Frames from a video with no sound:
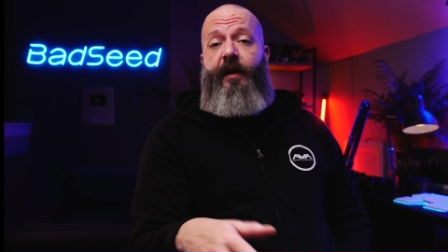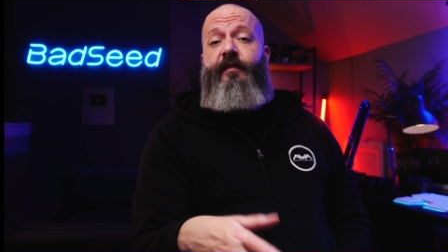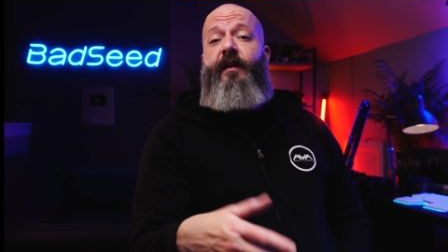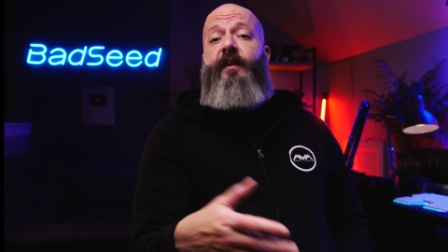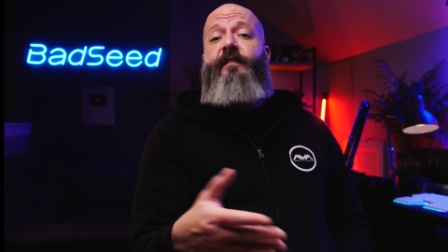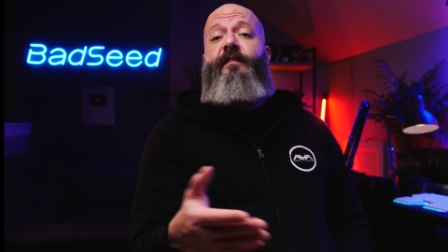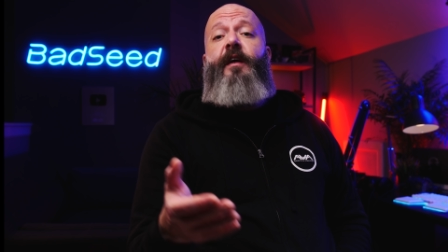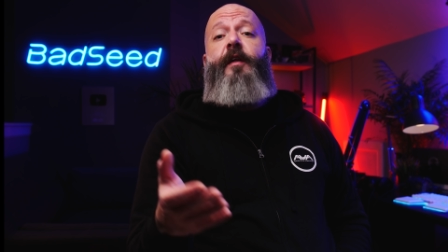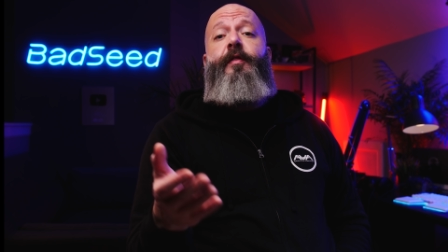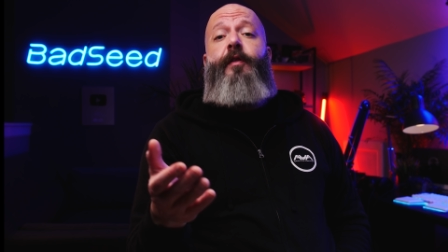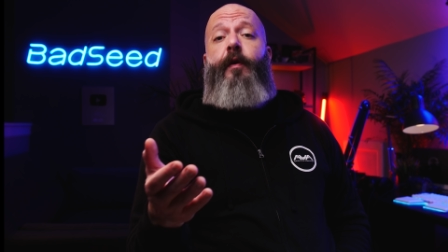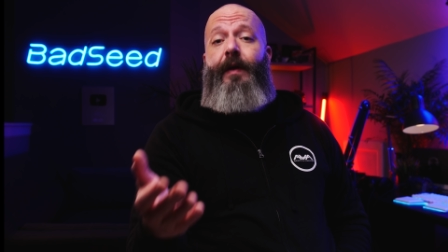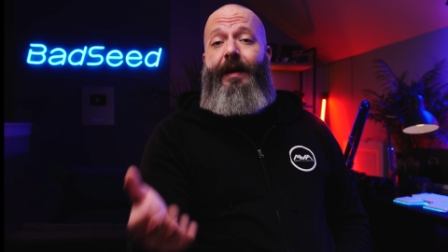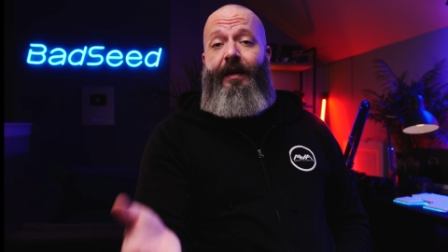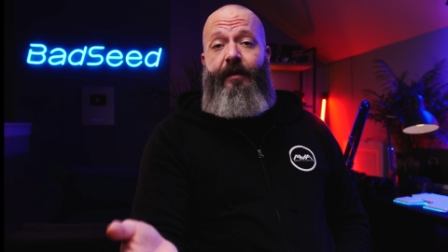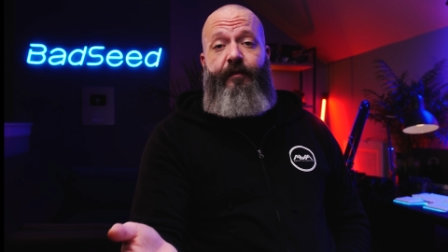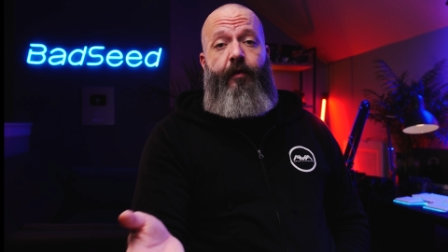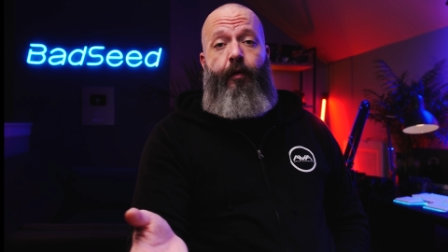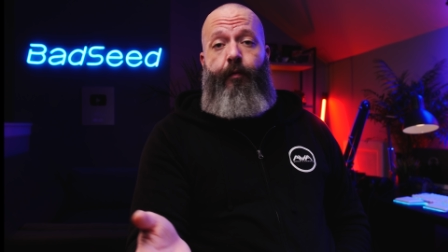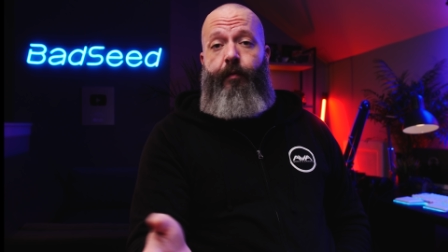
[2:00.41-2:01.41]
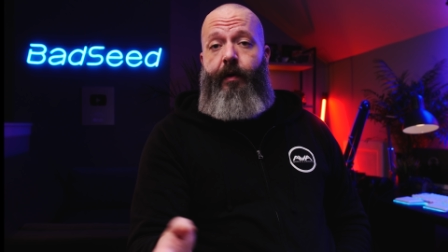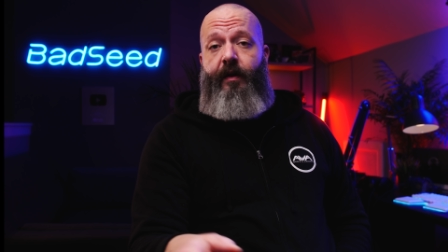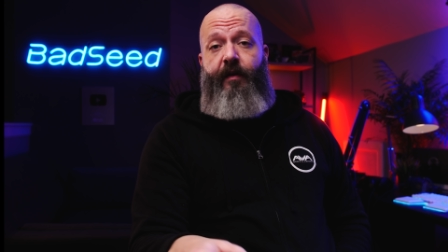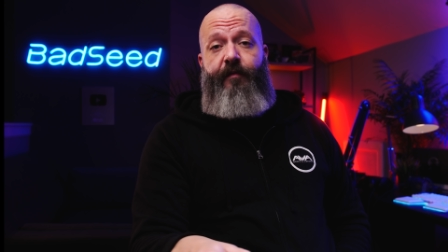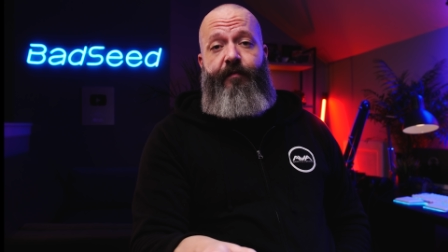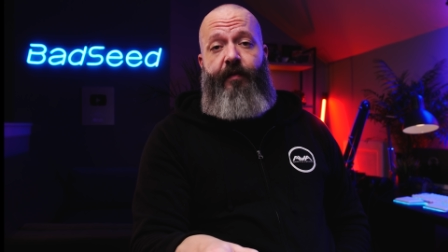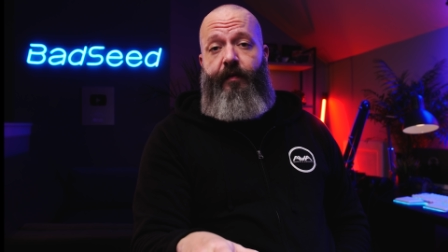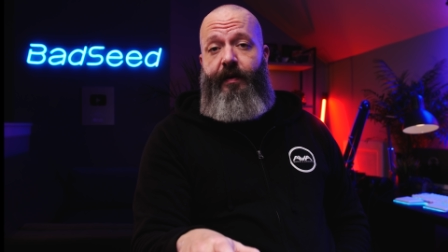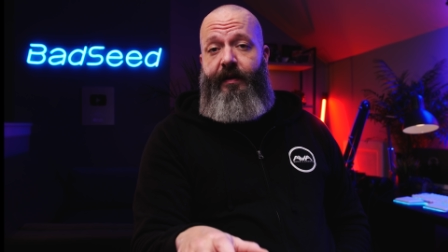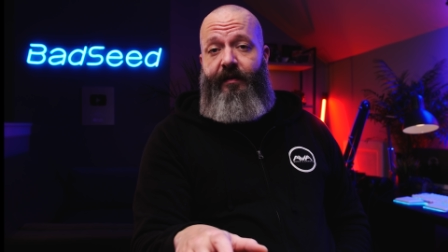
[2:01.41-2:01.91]
As I said, there is already
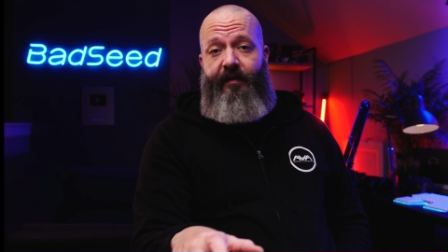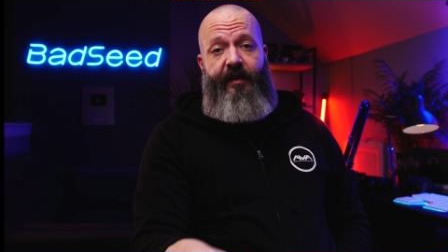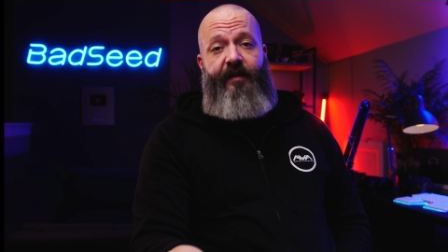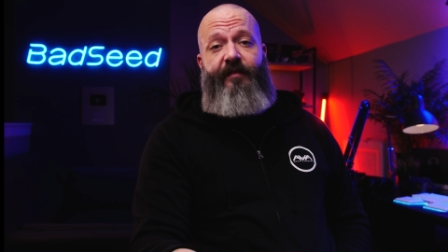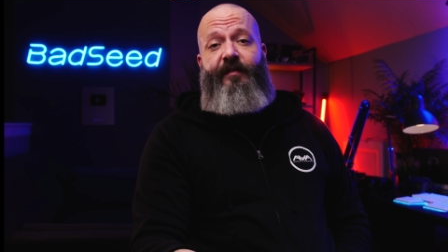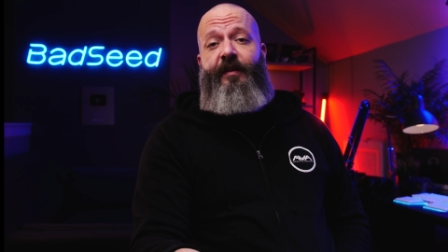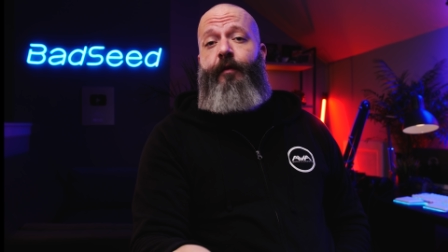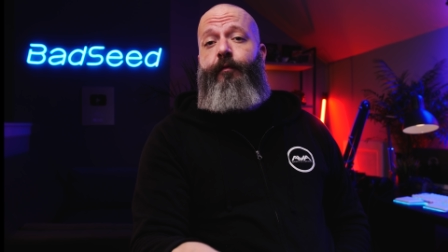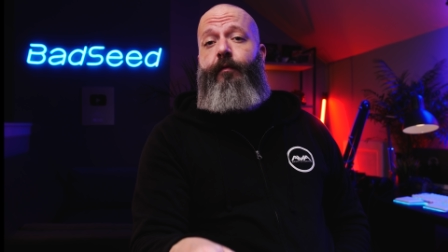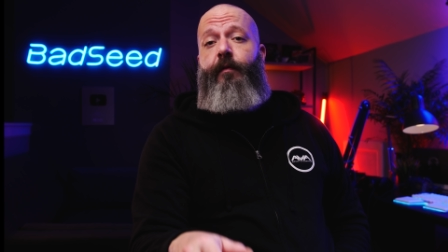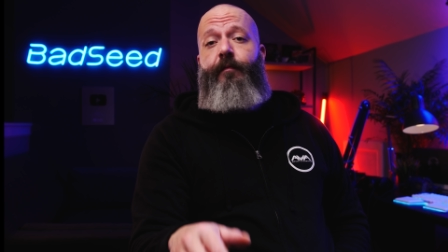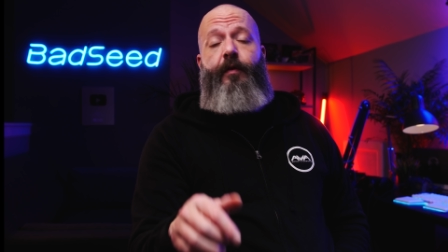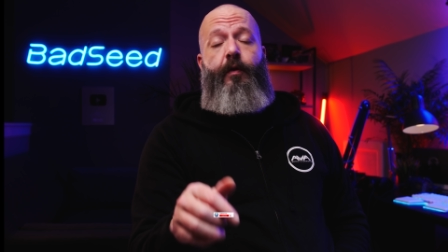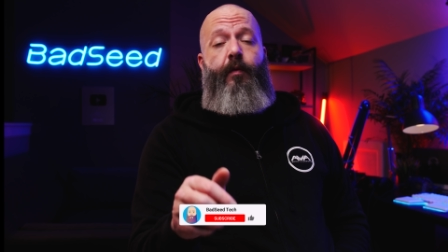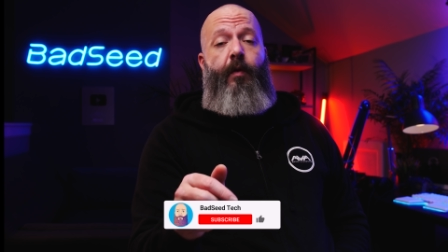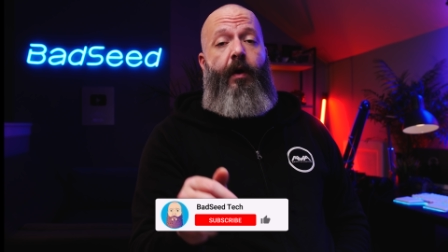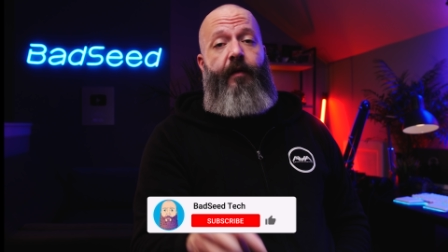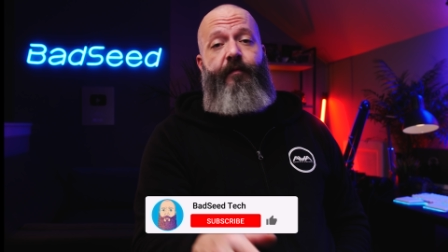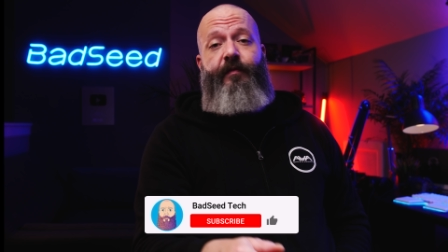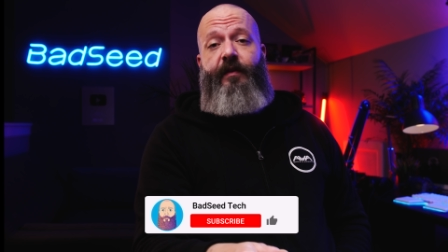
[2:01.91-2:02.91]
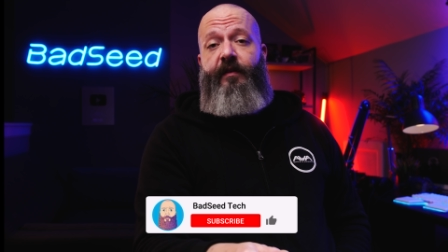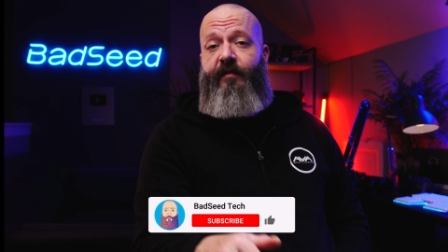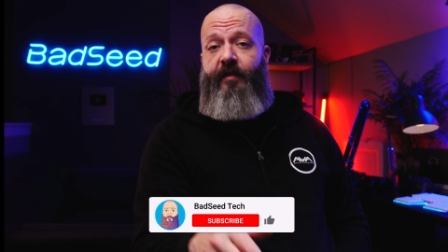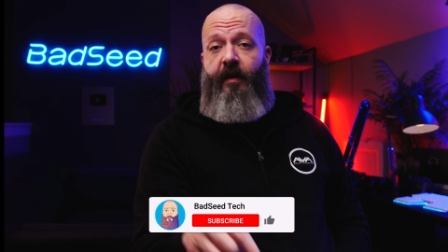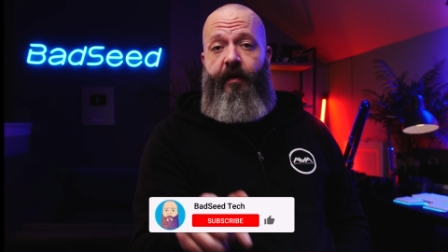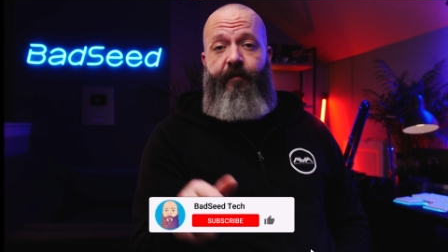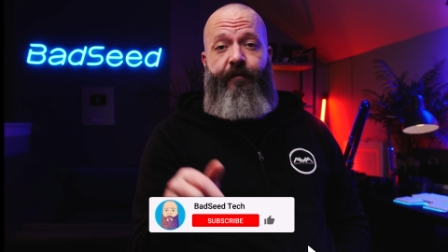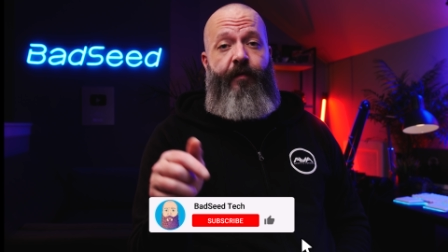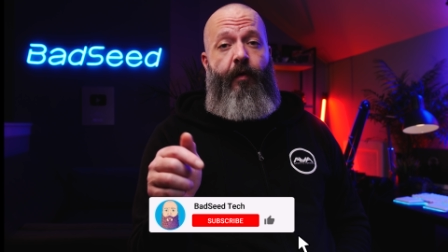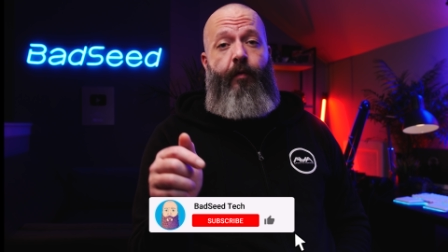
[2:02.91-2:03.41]
a very detailed review of this
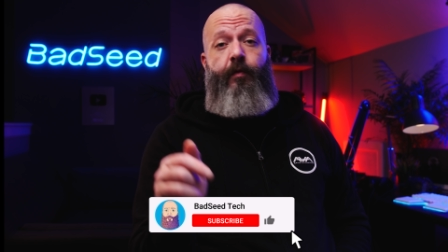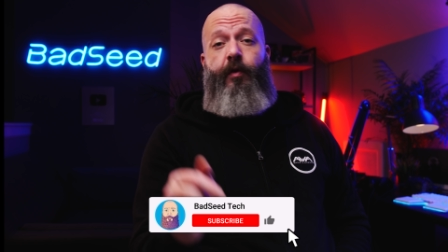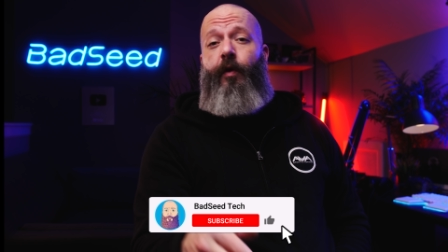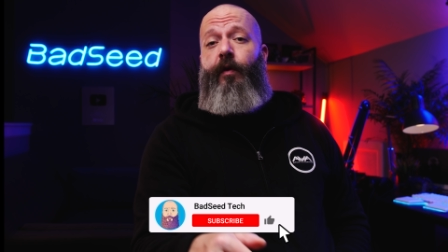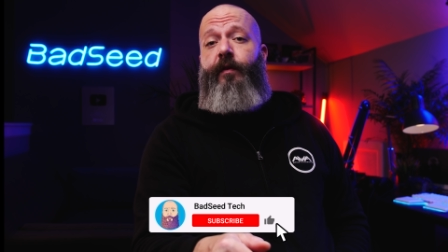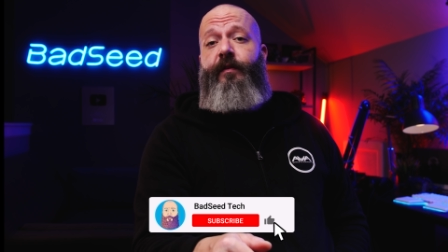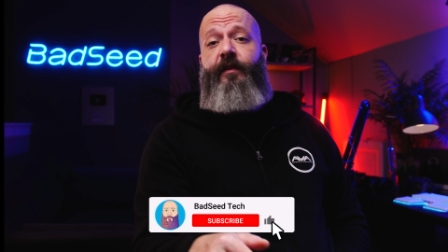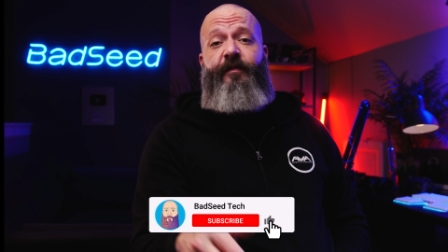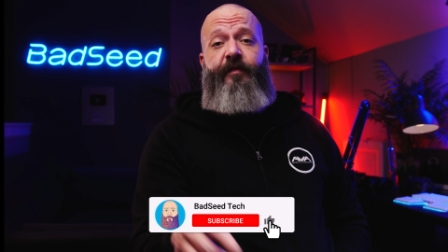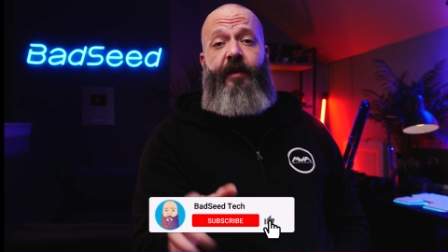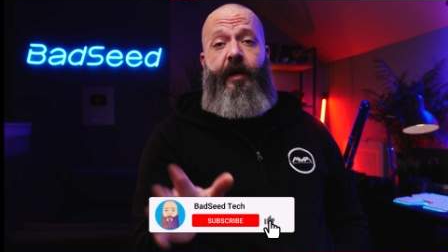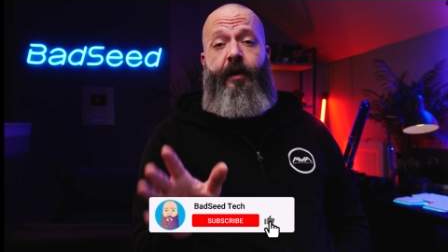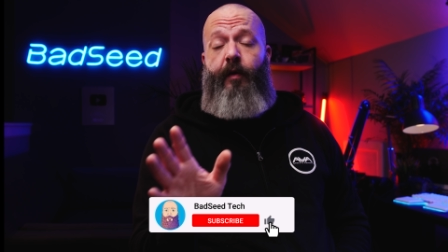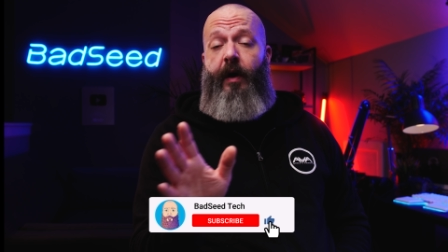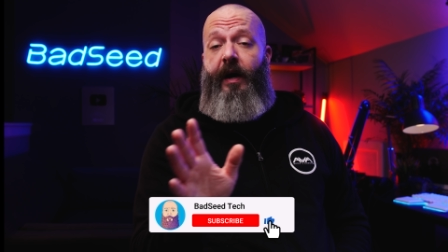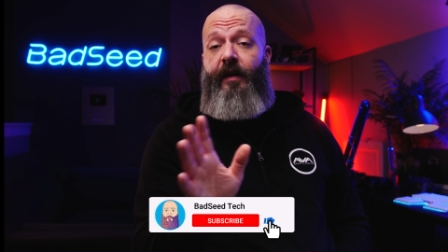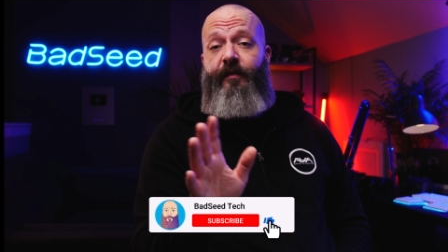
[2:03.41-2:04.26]
headphone on the channel.